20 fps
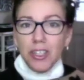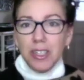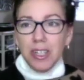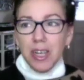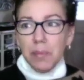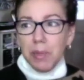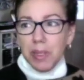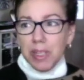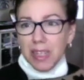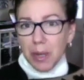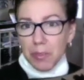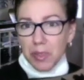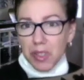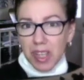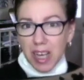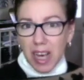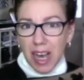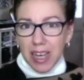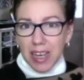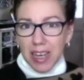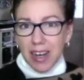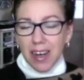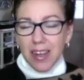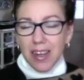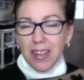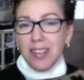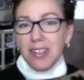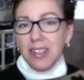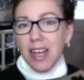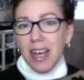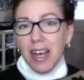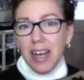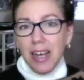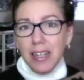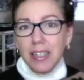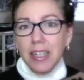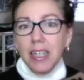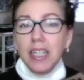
it becomes chaos and